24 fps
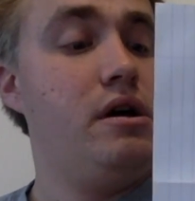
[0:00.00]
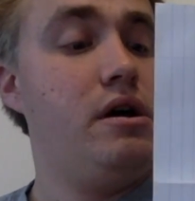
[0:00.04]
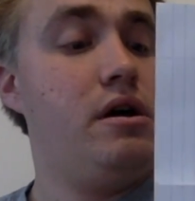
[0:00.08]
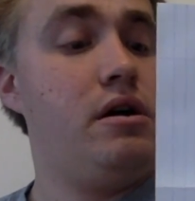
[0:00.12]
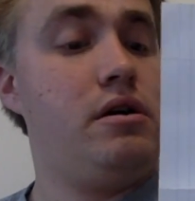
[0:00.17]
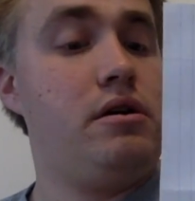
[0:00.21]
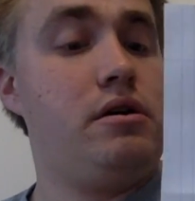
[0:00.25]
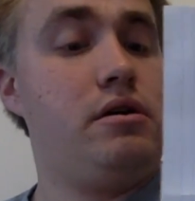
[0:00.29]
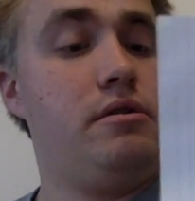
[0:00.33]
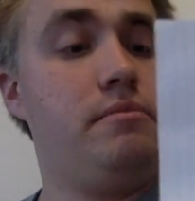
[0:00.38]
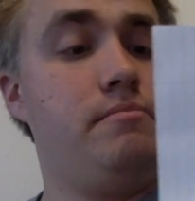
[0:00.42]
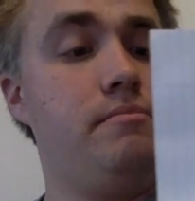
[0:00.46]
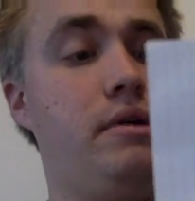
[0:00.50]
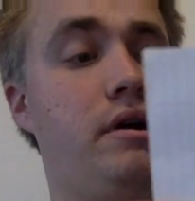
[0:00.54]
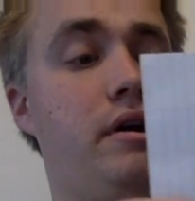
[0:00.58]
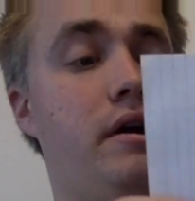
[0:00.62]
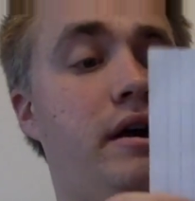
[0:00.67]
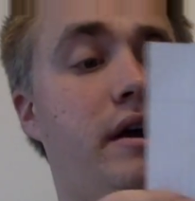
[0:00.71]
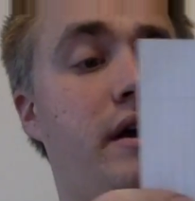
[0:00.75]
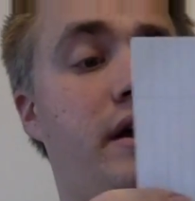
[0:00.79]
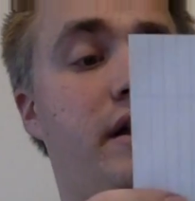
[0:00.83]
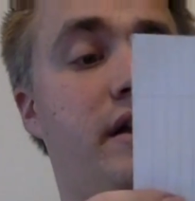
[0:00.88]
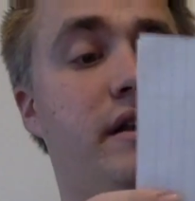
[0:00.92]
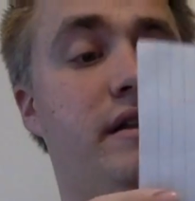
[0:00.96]
And
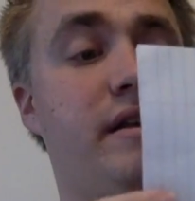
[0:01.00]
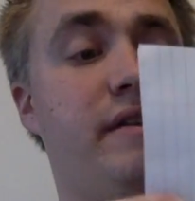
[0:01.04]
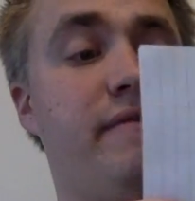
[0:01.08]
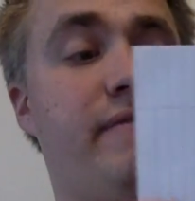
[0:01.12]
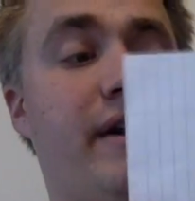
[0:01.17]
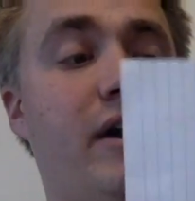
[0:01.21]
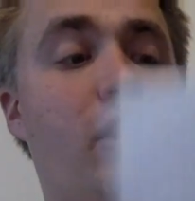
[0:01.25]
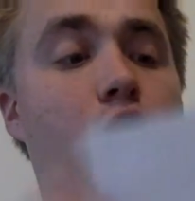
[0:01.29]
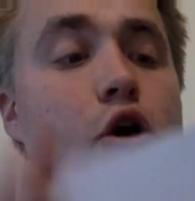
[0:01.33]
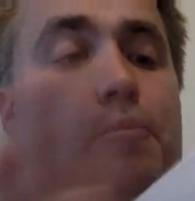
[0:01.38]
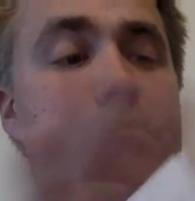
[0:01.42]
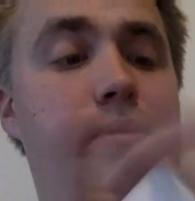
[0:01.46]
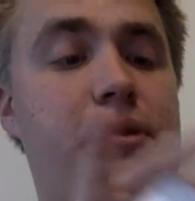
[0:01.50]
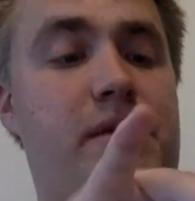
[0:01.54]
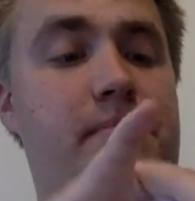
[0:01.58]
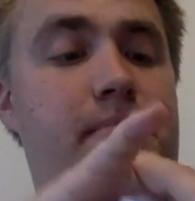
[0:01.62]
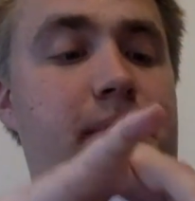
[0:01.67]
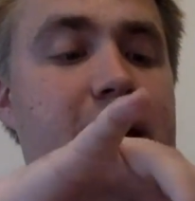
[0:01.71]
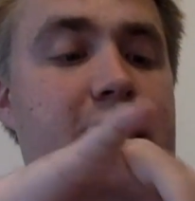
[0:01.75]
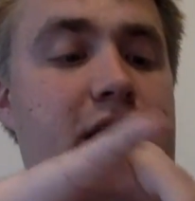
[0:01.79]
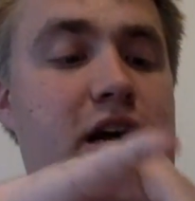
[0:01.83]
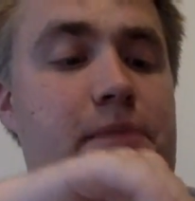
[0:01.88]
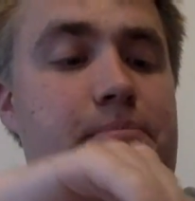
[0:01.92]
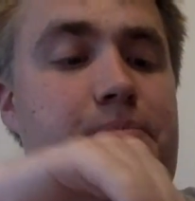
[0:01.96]
if I open it
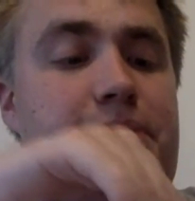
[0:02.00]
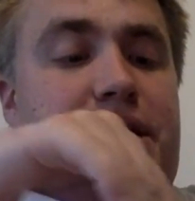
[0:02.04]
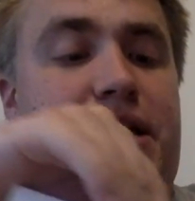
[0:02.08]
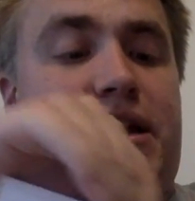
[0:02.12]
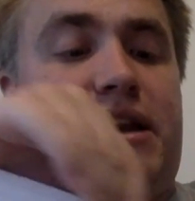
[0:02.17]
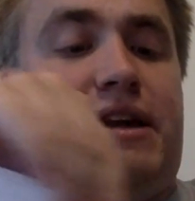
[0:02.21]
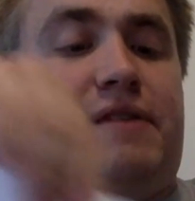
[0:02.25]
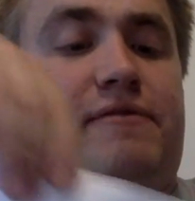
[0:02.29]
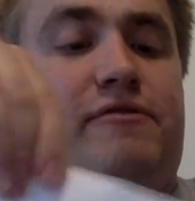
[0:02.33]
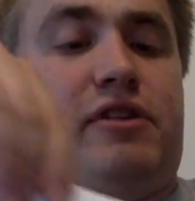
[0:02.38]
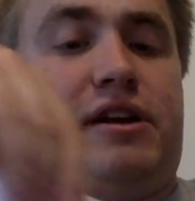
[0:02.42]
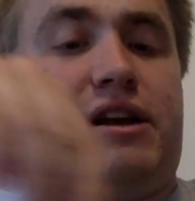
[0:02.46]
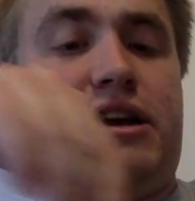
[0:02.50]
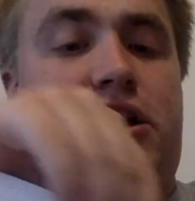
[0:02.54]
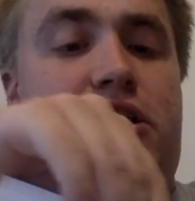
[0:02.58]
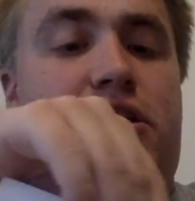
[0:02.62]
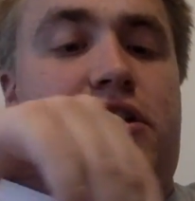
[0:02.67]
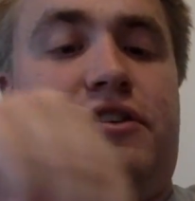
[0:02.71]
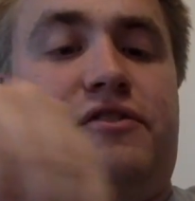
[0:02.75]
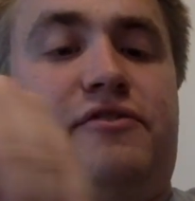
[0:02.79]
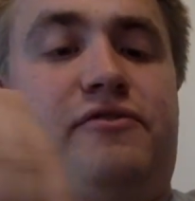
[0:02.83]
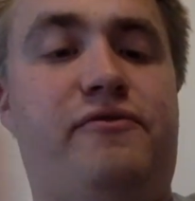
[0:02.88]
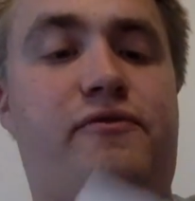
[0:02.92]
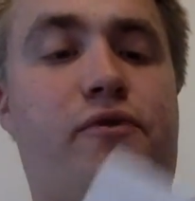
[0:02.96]
back up again after I get a
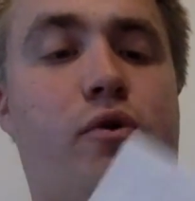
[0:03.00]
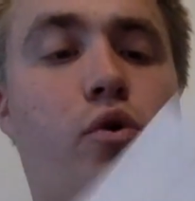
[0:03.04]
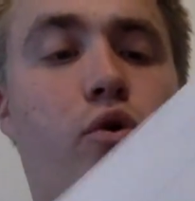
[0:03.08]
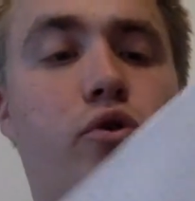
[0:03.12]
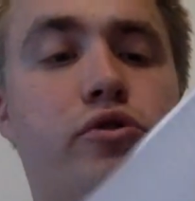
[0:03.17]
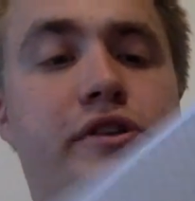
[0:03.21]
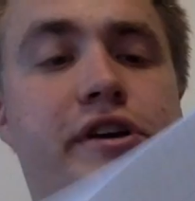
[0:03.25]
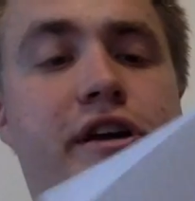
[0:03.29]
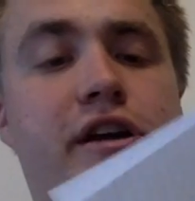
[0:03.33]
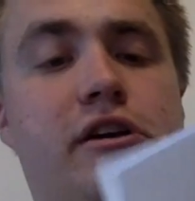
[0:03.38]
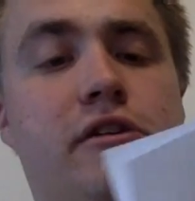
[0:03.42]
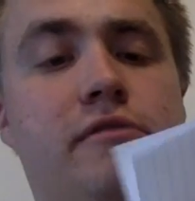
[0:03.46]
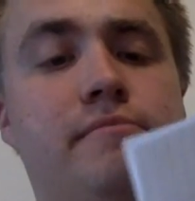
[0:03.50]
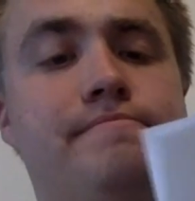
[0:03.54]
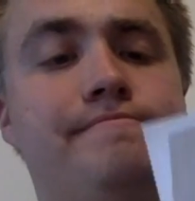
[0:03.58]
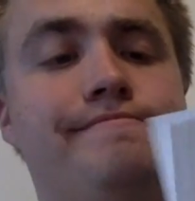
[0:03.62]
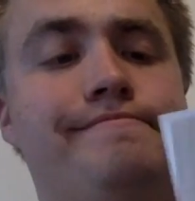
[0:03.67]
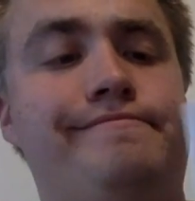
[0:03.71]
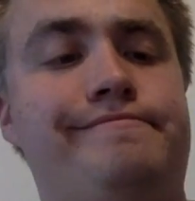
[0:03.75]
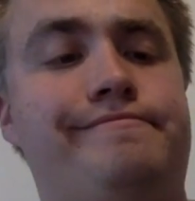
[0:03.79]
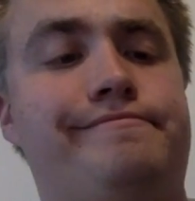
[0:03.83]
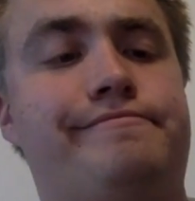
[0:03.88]
nice fold here,